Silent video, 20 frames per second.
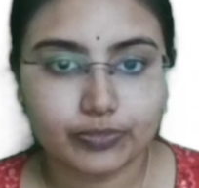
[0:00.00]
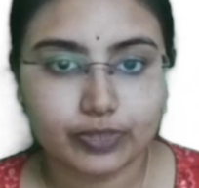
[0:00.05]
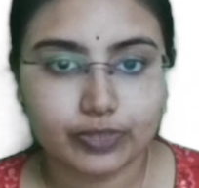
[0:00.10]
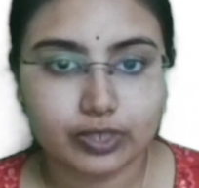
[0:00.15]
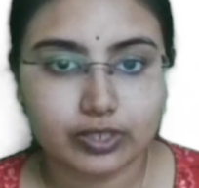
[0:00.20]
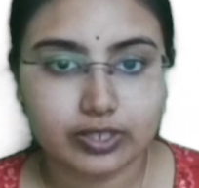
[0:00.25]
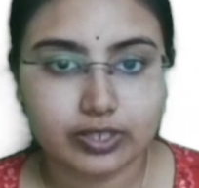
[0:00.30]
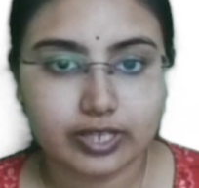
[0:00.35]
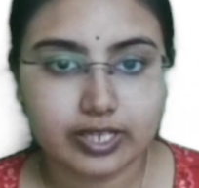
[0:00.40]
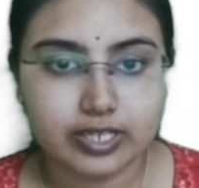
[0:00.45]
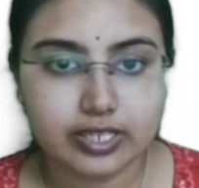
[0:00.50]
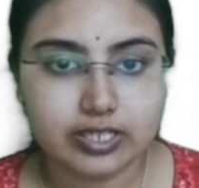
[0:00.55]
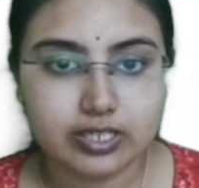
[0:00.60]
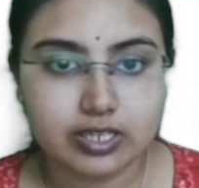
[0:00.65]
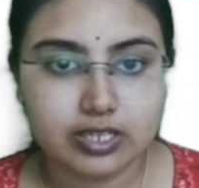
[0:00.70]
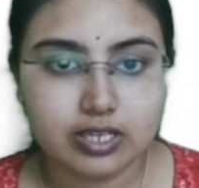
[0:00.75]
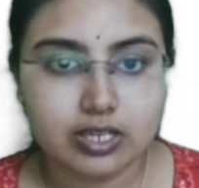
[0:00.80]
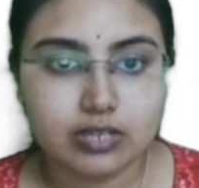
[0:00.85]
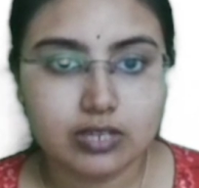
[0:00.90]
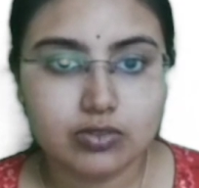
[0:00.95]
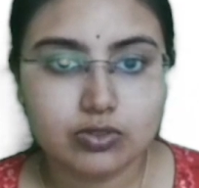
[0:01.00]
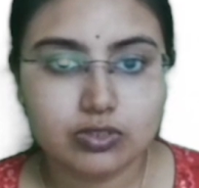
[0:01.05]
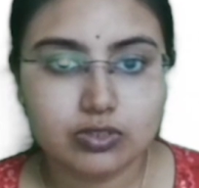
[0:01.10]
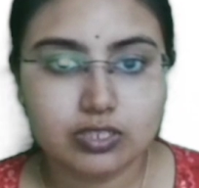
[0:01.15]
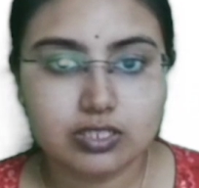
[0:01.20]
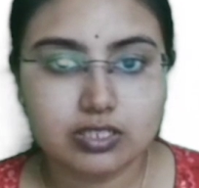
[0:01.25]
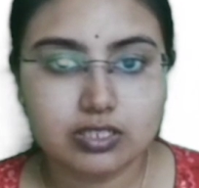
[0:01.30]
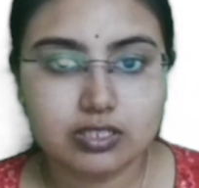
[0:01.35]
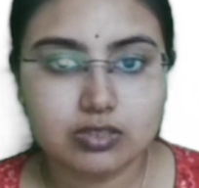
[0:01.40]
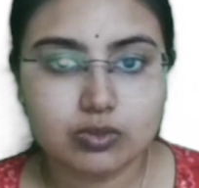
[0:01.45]
All right. So
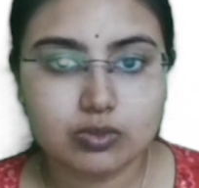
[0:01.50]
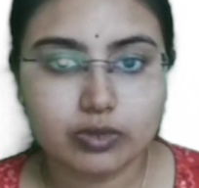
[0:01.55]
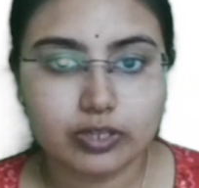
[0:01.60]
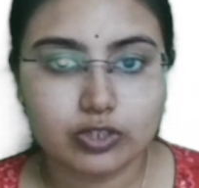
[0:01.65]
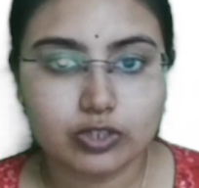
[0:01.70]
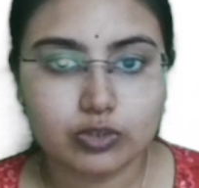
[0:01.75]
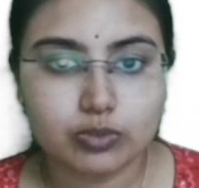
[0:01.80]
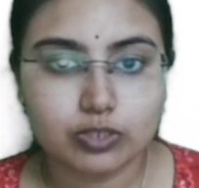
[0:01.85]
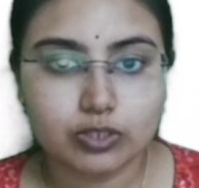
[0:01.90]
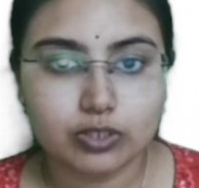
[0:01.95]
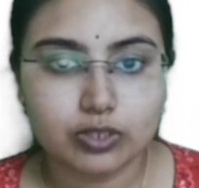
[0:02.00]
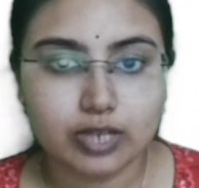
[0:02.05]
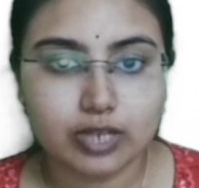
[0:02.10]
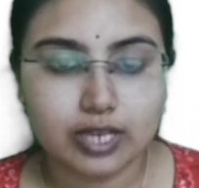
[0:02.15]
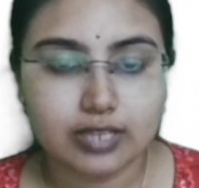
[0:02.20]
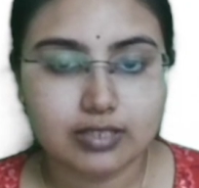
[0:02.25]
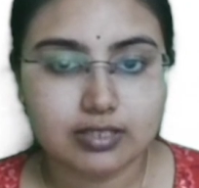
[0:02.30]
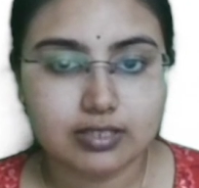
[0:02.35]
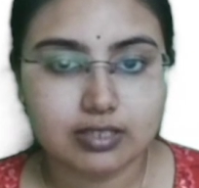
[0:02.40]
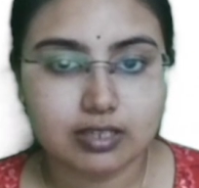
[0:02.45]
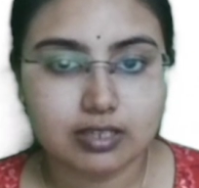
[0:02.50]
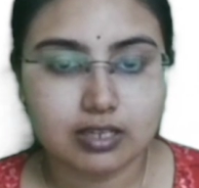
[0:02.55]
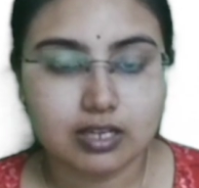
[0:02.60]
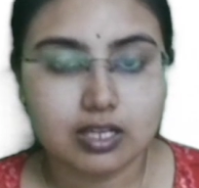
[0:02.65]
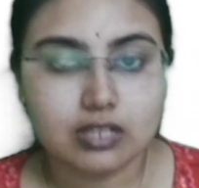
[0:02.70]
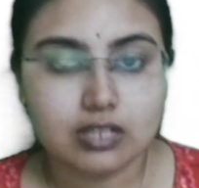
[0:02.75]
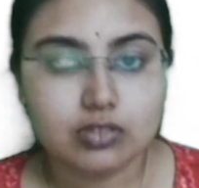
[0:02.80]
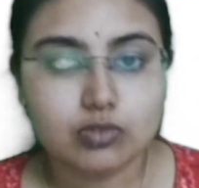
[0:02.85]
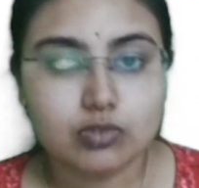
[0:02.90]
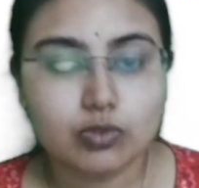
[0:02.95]
this is going to be your answer.
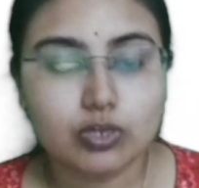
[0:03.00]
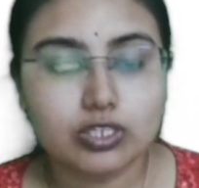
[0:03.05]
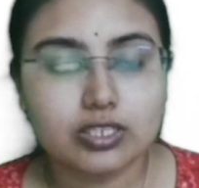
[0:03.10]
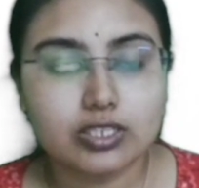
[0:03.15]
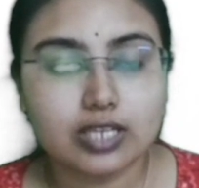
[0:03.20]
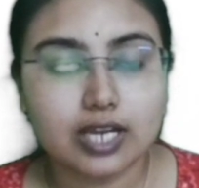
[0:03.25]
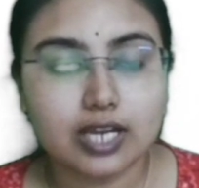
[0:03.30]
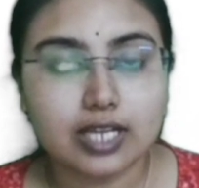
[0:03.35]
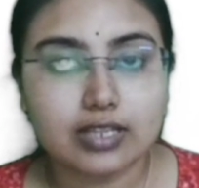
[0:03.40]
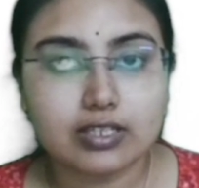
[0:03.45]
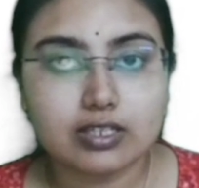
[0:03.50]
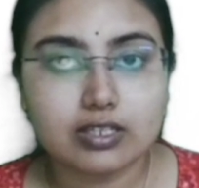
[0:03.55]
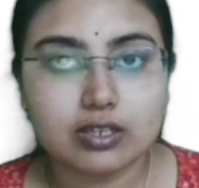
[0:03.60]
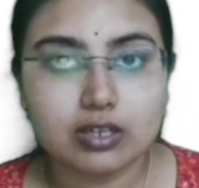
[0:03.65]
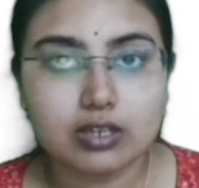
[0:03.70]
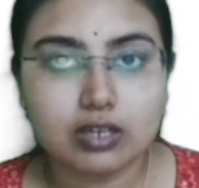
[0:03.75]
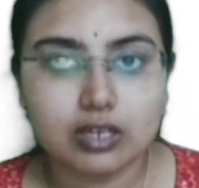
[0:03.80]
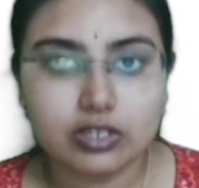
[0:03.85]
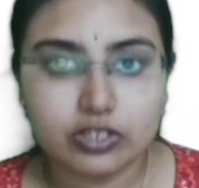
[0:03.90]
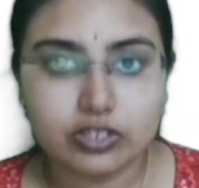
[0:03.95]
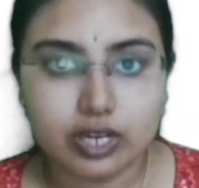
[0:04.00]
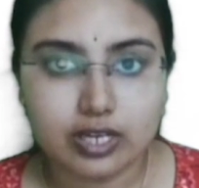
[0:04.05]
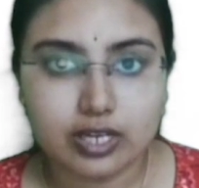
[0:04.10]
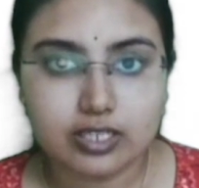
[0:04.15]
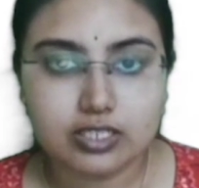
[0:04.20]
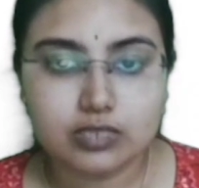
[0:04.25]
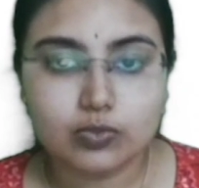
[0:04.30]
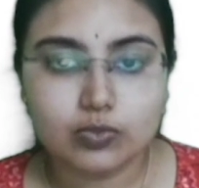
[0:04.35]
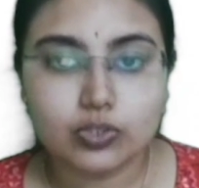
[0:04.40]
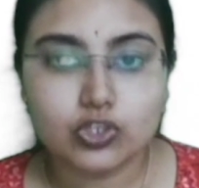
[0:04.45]
So what are the other
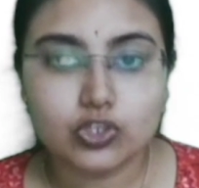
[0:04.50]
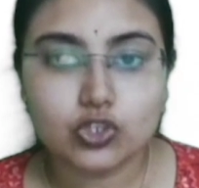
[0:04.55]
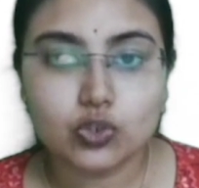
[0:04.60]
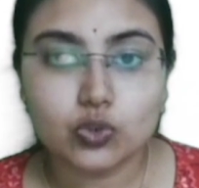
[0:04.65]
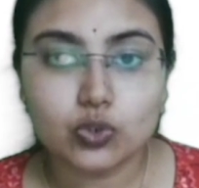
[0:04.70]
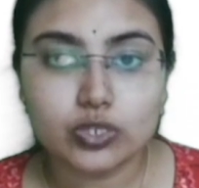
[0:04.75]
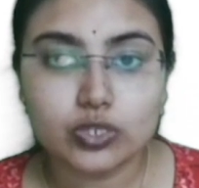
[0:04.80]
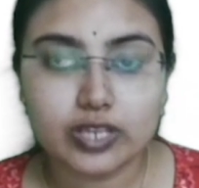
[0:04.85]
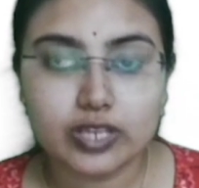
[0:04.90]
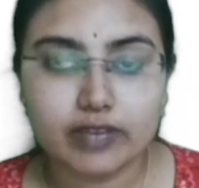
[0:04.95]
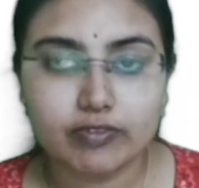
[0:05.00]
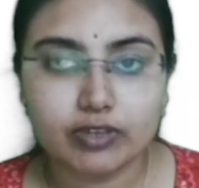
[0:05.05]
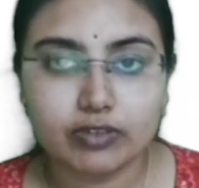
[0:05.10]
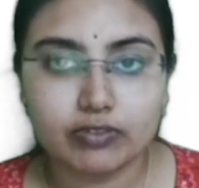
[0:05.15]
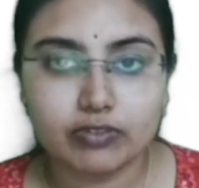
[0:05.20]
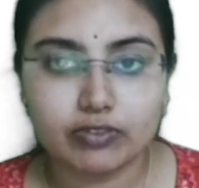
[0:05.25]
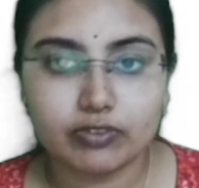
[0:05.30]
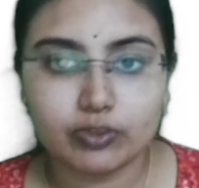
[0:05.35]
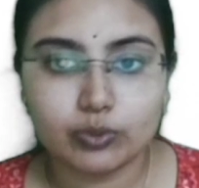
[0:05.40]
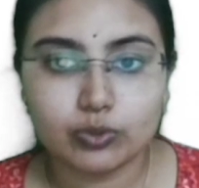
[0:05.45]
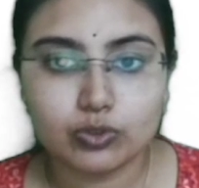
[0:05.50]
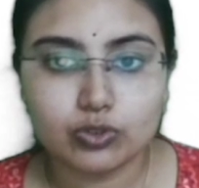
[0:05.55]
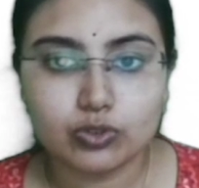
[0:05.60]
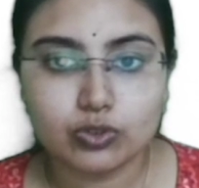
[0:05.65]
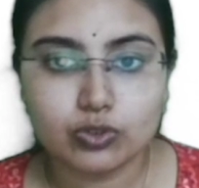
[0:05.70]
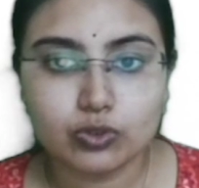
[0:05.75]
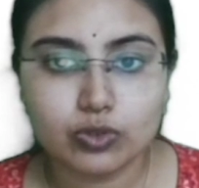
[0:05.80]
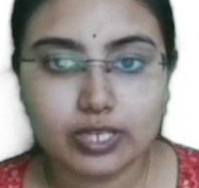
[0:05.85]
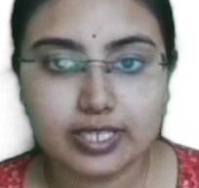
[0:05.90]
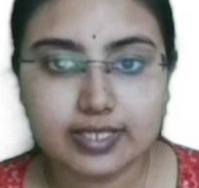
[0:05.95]
drugs which could have confused
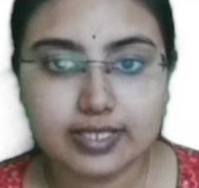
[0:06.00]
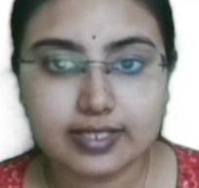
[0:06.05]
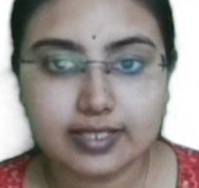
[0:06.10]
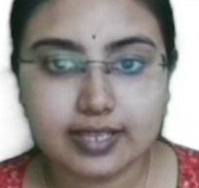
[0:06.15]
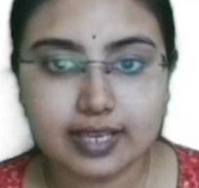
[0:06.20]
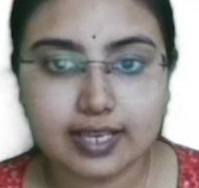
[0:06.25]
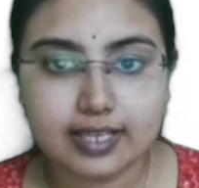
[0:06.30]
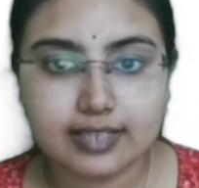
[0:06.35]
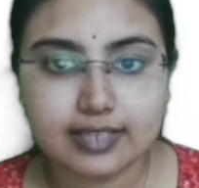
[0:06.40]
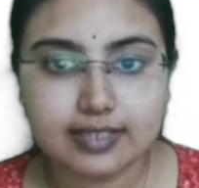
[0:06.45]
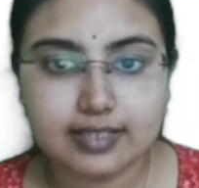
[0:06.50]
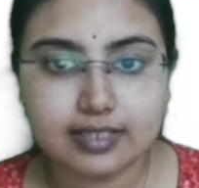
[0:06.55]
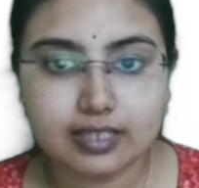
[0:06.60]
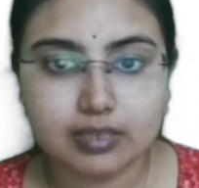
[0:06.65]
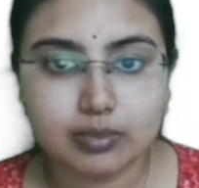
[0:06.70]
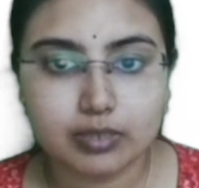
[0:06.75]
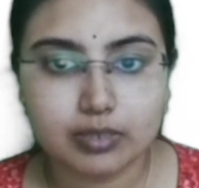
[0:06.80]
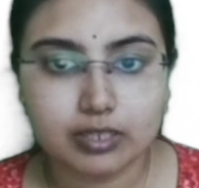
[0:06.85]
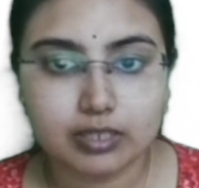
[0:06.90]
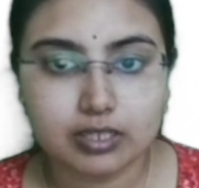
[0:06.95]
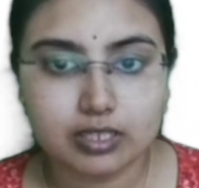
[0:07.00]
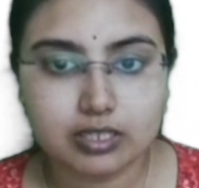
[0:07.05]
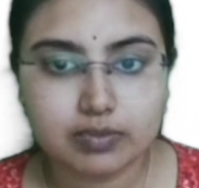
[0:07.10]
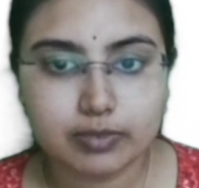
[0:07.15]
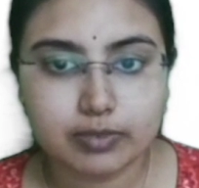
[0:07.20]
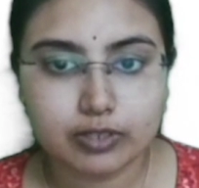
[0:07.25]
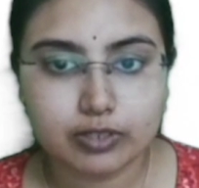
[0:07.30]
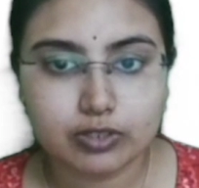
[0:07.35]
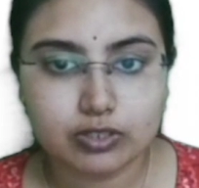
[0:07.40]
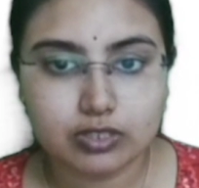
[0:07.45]
you is ACE inhibitors,
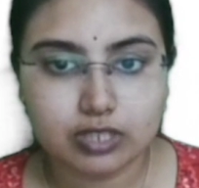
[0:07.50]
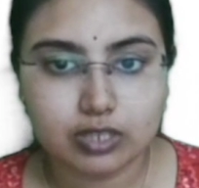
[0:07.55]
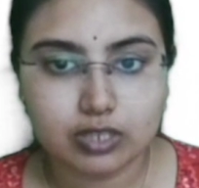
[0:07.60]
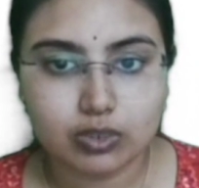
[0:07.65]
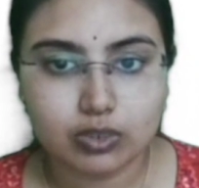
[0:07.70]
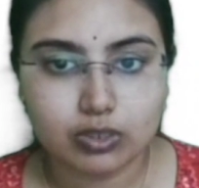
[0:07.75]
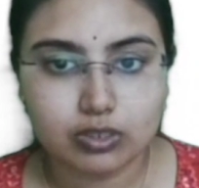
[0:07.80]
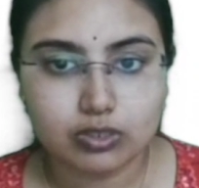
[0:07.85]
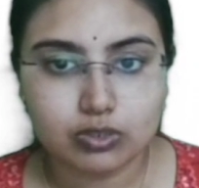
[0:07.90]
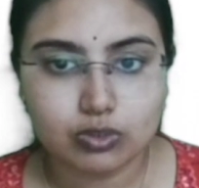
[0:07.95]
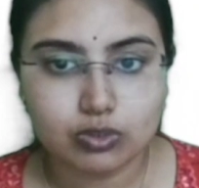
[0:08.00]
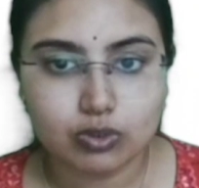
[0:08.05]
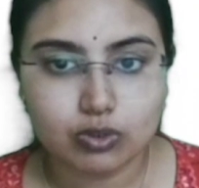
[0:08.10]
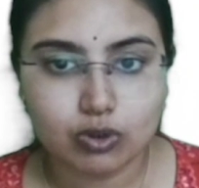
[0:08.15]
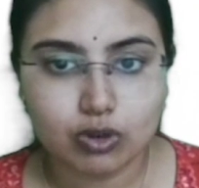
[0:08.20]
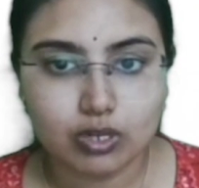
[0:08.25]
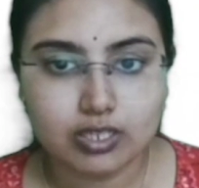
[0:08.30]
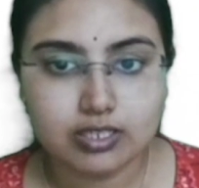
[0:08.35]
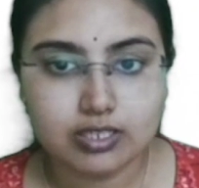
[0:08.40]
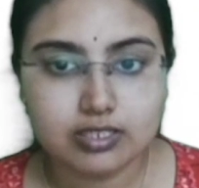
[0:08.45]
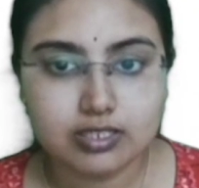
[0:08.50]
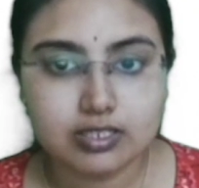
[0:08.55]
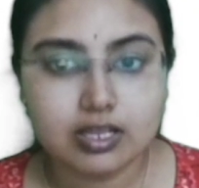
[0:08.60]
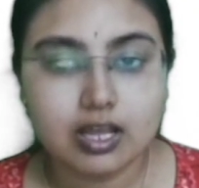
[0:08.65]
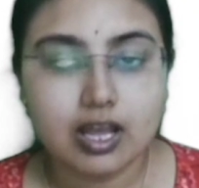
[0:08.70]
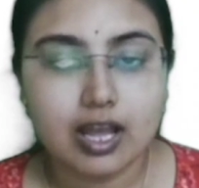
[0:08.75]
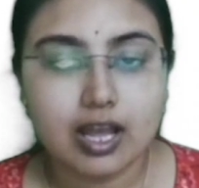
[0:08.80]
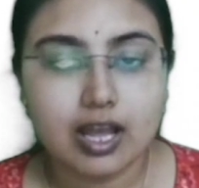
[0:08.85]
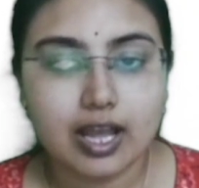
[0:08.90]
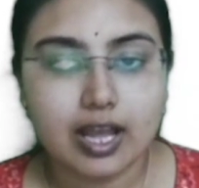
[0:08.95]
because they also cause
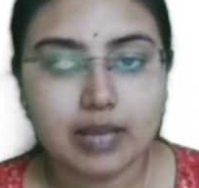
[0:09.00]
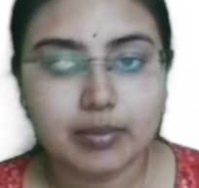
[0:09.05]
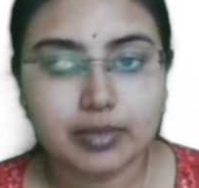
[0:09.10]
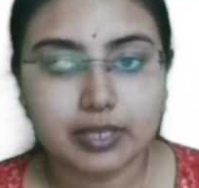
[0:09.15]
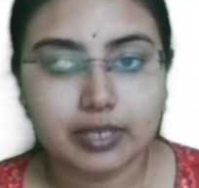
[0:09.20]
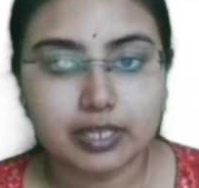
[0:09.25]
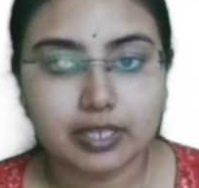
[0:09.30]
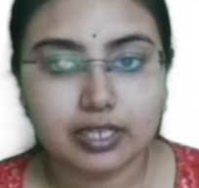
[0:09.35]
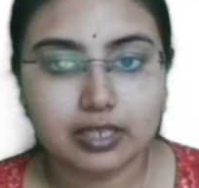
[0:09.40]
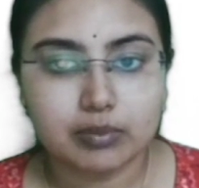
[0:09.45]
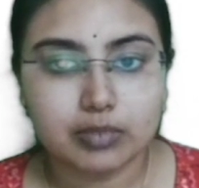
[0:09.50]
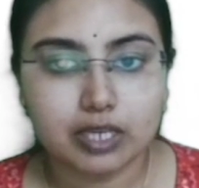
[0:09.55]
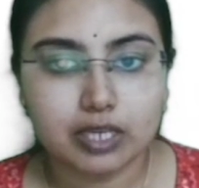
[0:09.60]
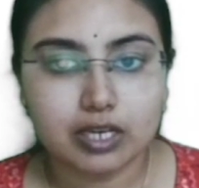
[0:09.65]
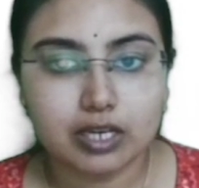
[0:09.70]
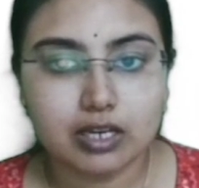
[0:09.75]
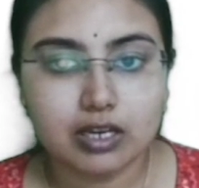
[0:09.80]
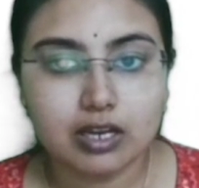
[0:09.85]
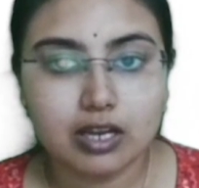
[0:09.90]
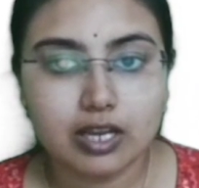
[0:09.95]
hyperkalemia.